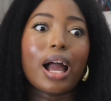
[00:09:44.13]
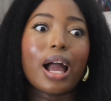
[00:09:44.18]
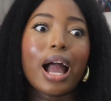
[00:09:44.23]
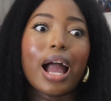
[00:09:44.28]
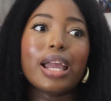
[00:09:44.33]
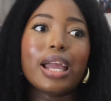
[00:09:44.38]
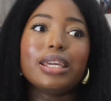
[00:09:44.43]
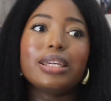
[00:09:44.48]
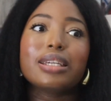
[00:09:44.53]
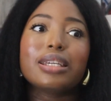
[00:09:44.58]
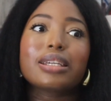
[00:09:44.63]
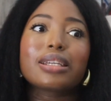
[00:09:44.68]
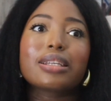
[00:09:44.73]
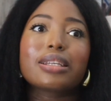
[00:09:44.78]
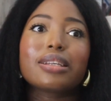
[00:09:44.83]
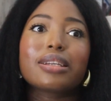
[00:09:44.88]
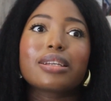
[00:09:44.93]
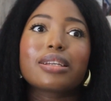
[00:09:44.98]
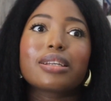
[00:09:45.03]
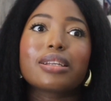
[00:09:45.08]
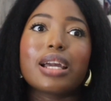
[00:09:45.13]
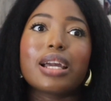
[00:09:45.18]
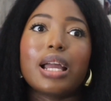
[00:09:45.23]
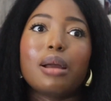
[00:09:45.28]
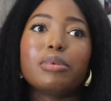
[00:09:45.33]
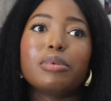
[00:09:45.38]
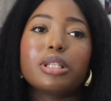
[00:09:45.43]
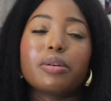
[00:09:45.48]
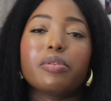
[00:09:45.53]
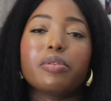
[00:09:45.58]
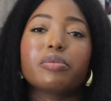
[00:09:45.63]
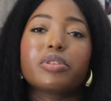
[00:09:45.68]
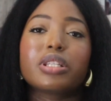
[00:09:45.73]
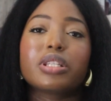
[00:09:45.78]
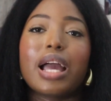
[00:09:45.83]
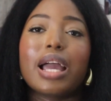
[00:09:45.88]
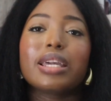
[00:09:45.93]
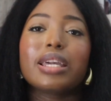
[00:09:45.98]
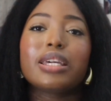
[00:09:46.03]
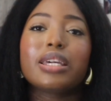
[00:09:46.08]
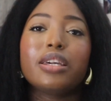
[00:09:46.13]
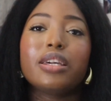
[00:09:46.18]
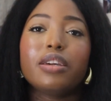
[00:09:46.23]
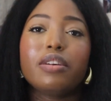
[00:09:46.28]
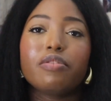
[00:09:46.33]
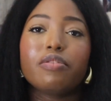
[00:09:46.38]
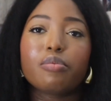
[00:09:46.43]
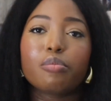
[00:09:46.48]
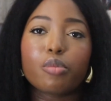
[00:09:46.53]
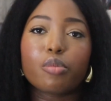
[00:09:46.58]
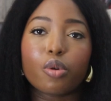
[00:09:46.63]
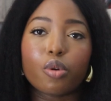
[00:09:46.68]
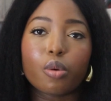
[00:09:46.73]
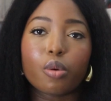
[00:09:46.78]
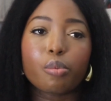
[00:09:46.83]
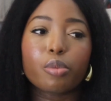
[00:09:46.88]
I am self-obviously, I give more,